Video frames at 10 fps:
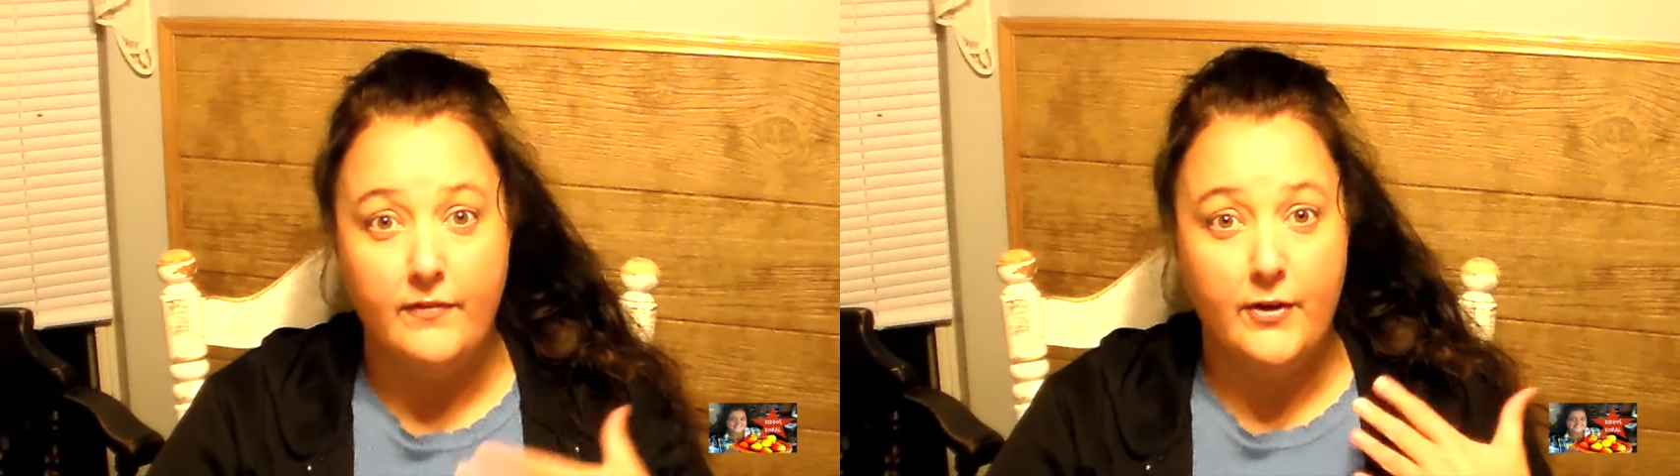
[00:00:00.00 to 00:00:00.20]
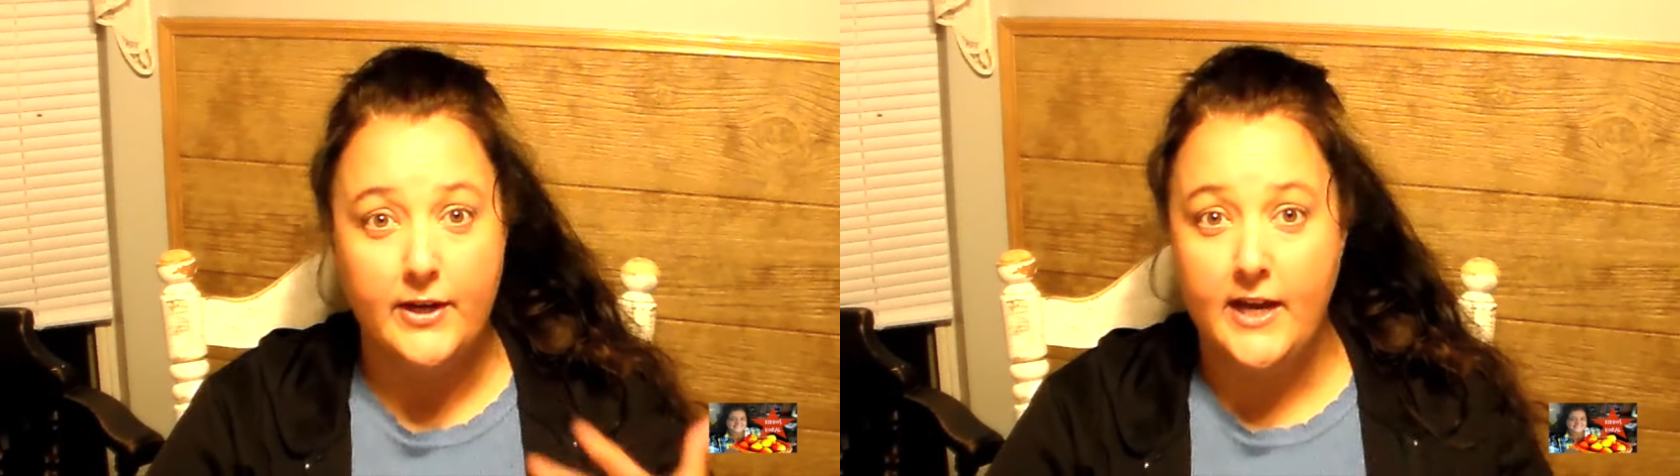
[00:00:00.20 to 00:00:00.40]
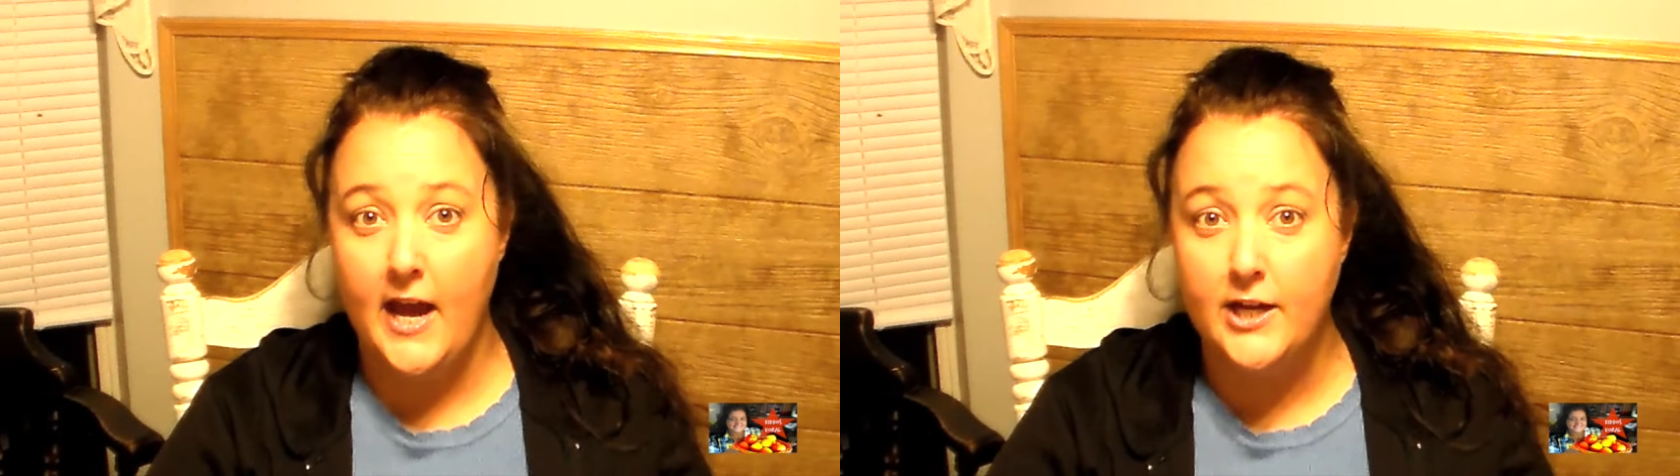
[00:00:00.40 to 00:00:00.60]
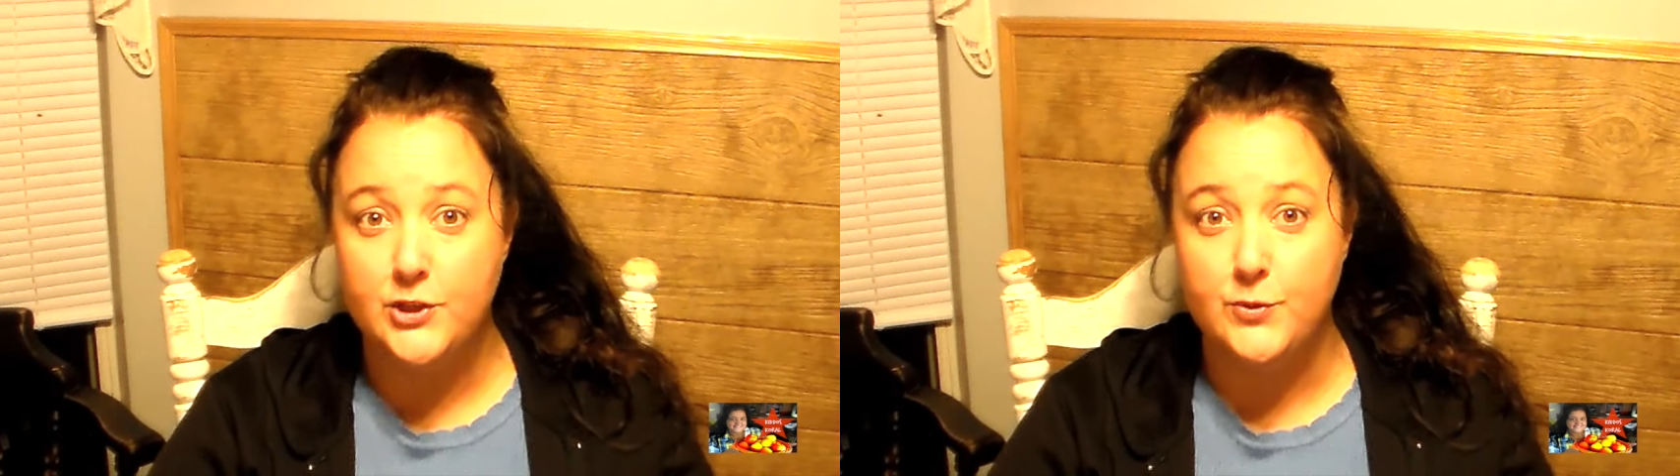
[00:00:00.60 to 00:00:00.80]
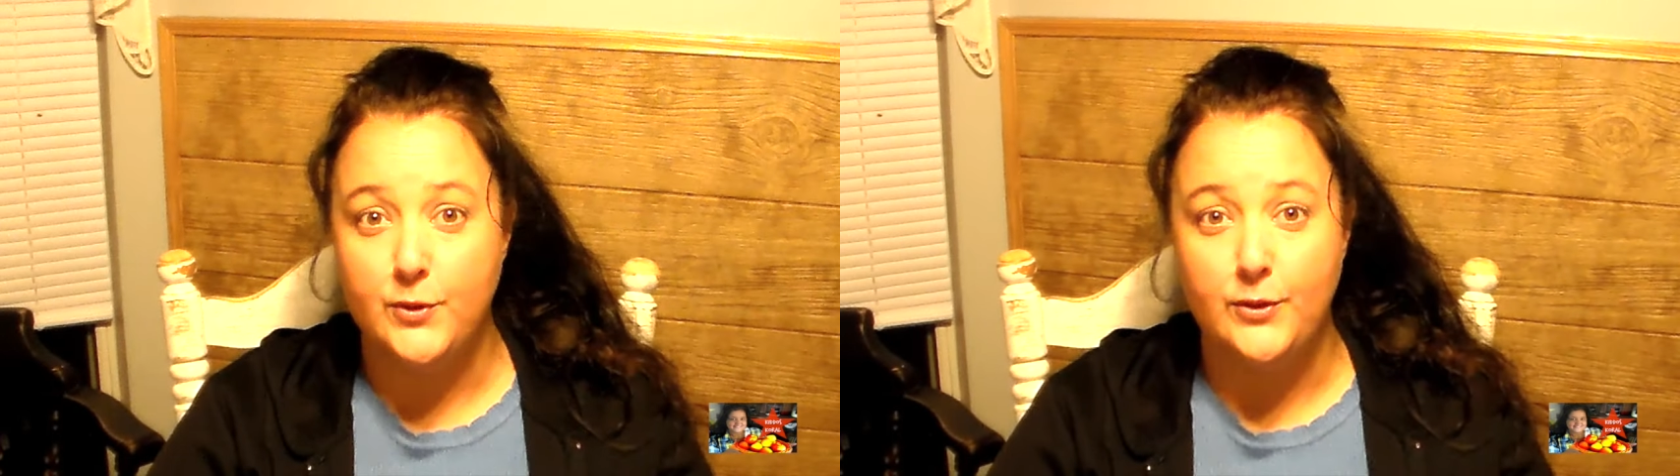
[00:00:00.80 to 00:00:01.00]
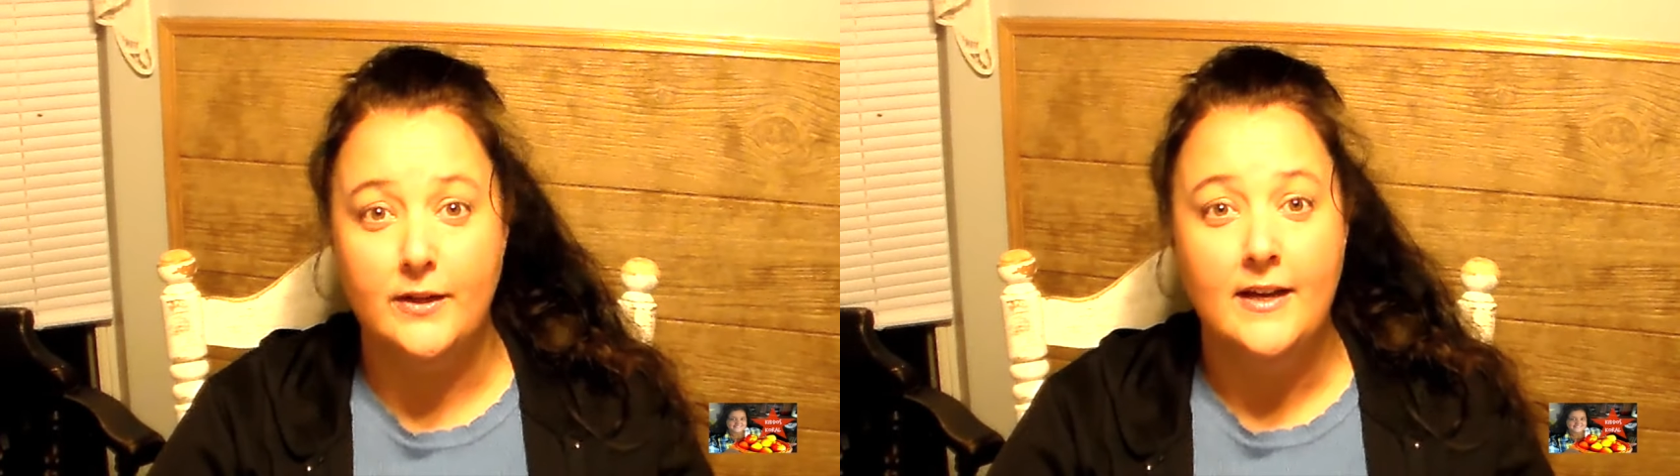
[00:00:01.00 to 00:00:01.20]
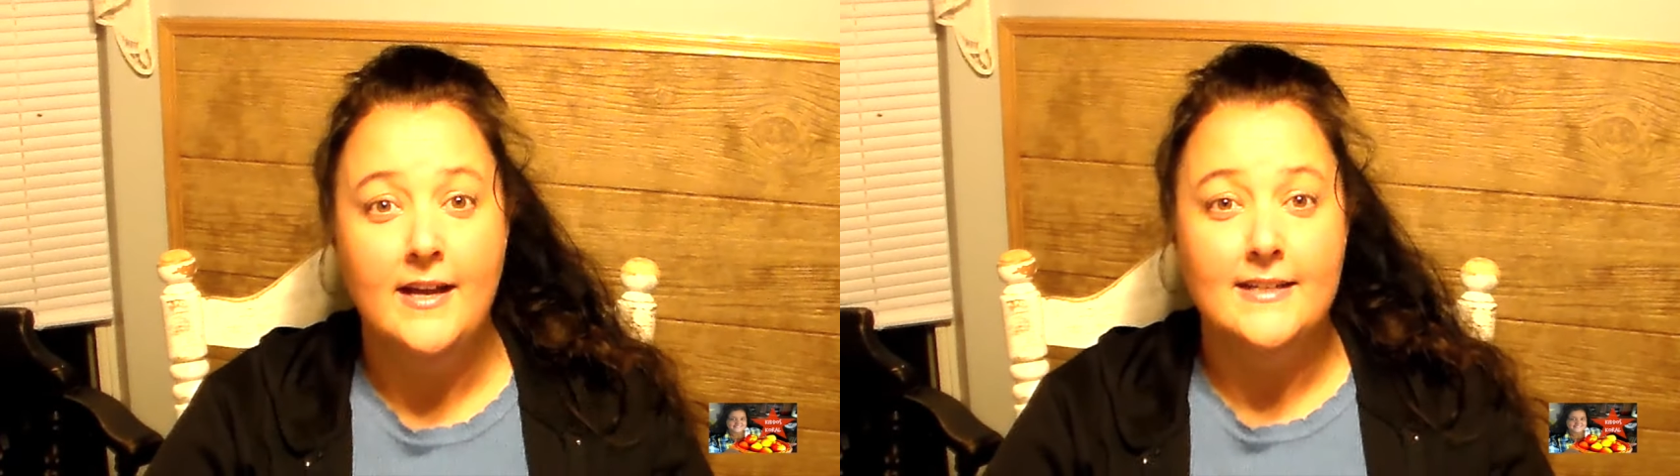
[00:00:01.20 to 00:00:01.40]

very casual.